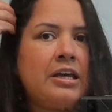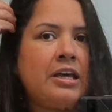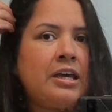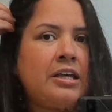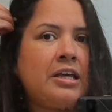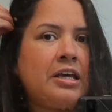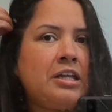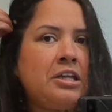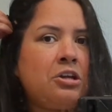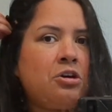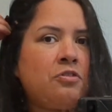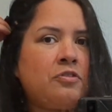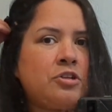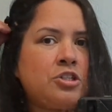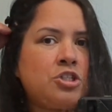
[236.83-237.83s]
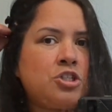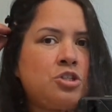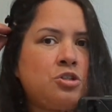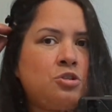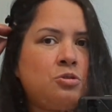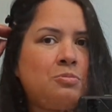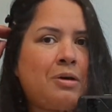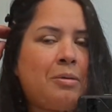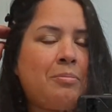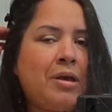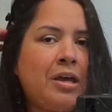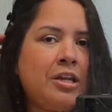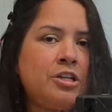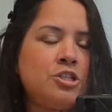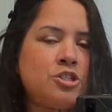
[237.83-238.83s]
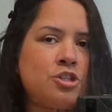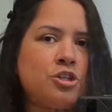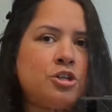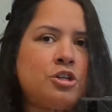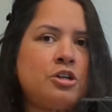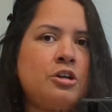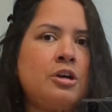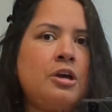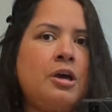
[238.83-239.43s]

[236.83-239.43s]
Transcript: and get it over to my manager.